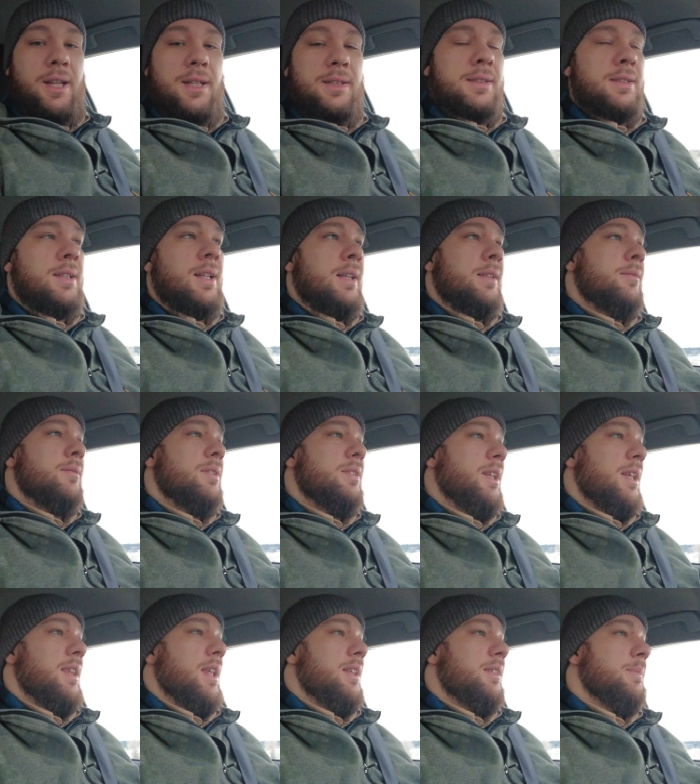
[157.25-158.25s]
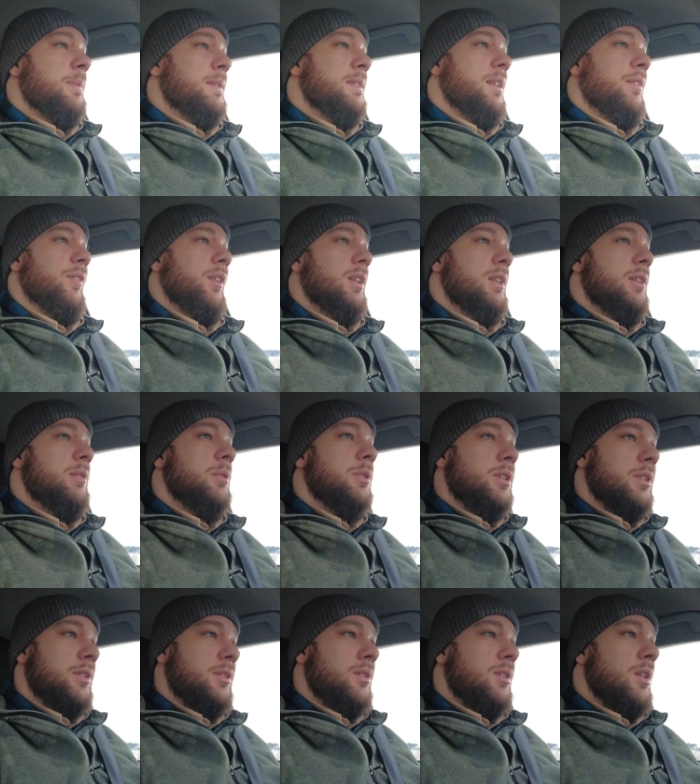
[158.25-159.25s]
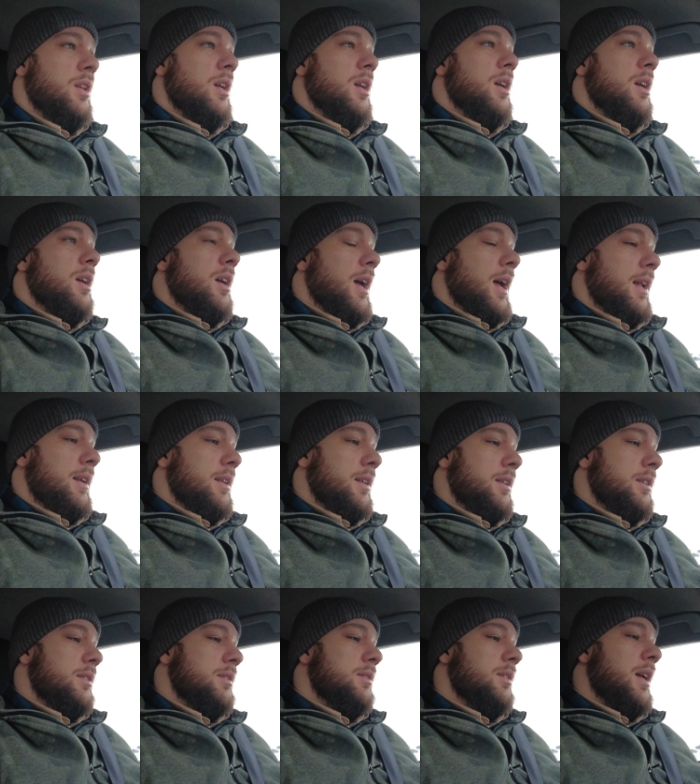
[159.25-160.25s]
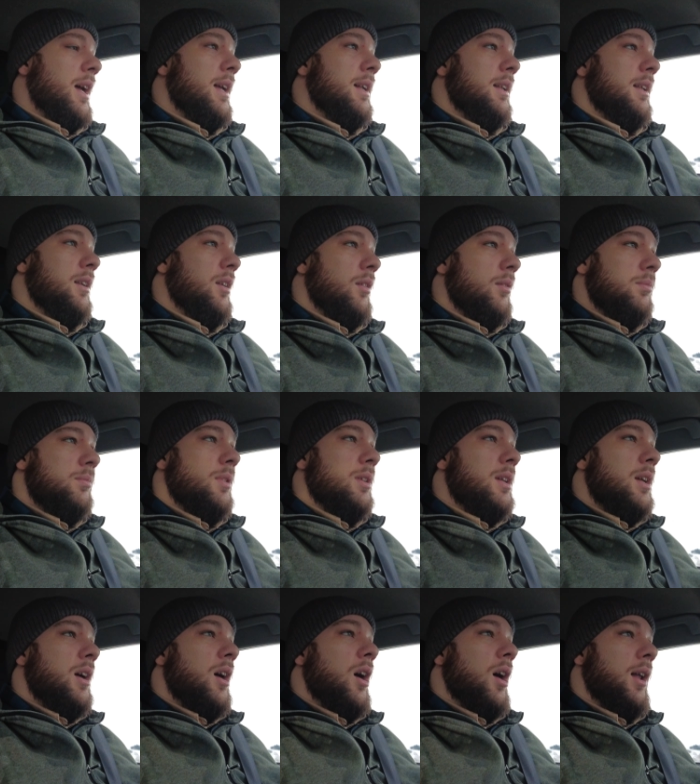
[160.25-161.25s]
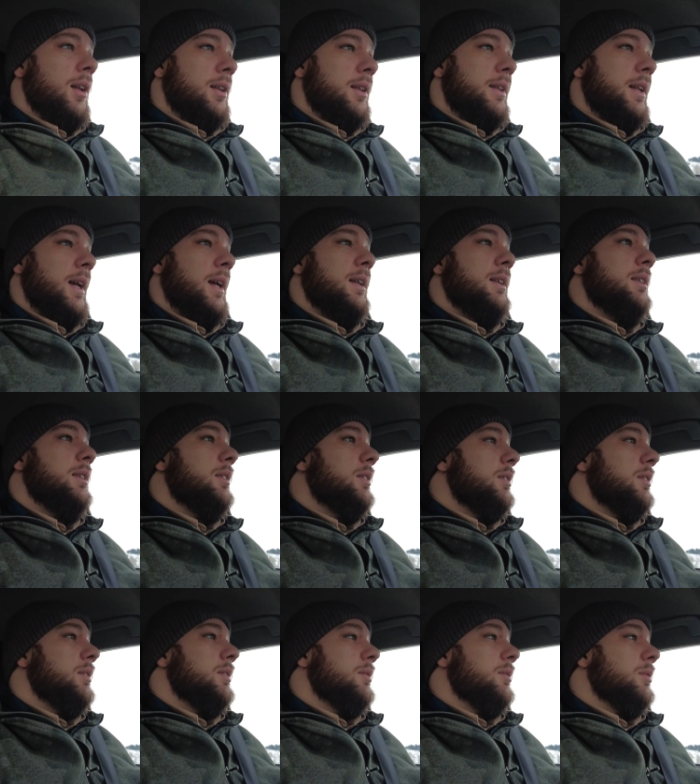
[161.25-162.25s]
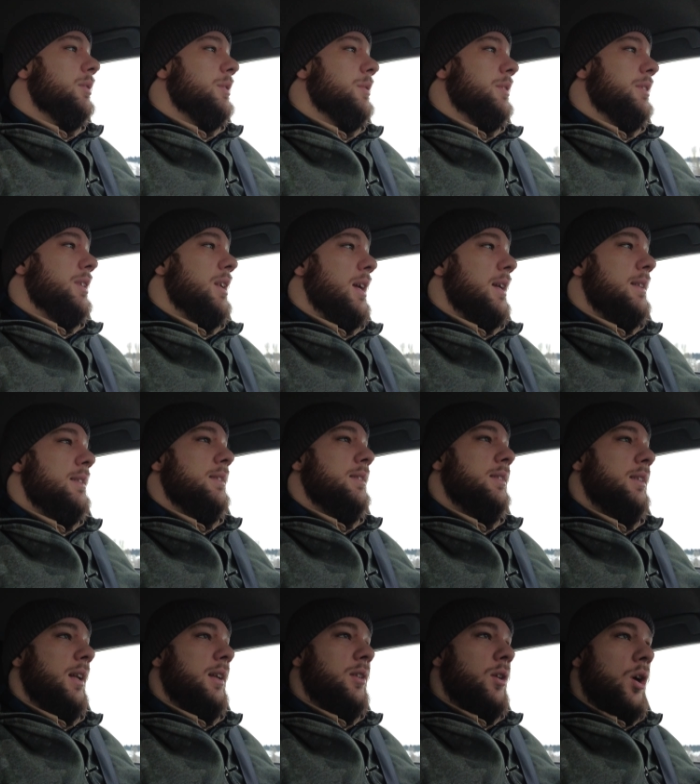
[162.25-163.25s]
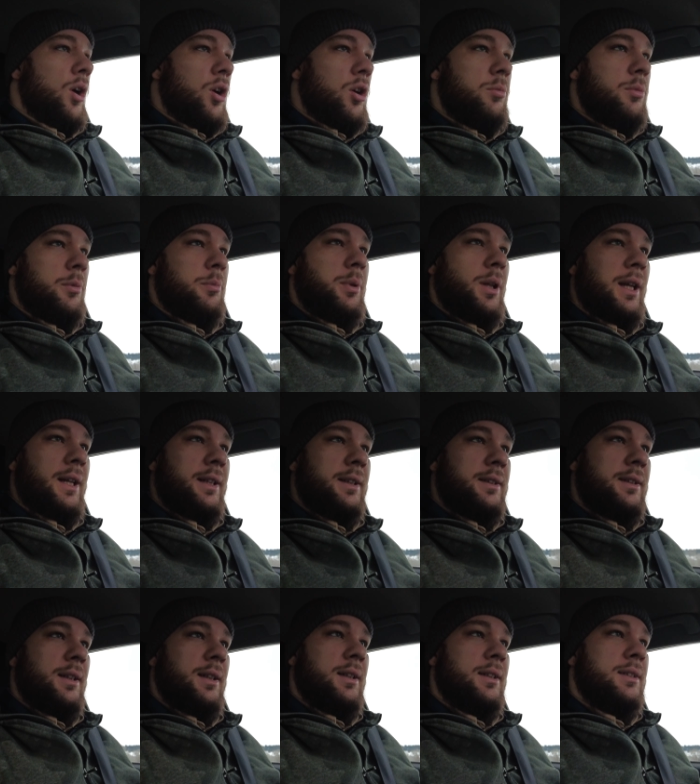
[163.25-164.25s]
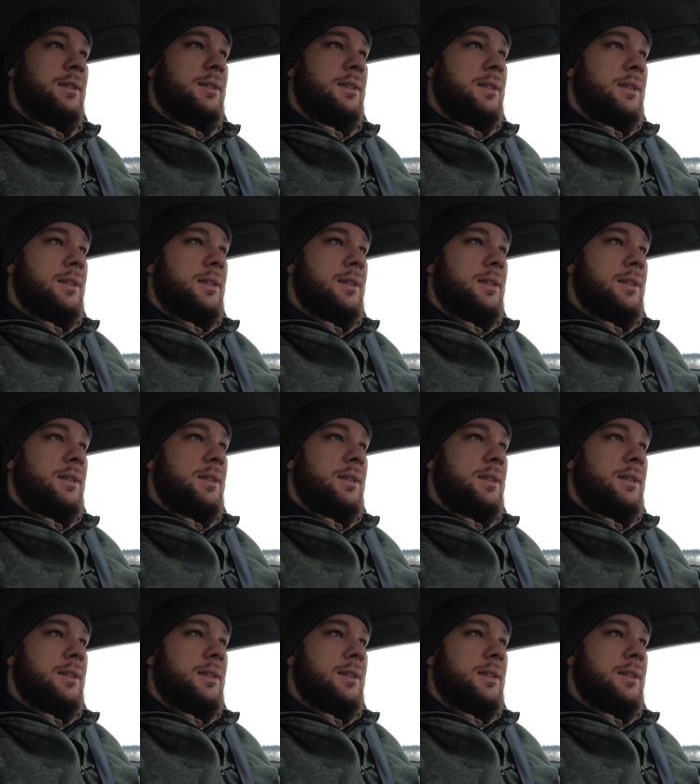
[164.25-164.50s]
I did not say that specifically. We just had a, had a little holiday, which was nice. Stayed home and played uh,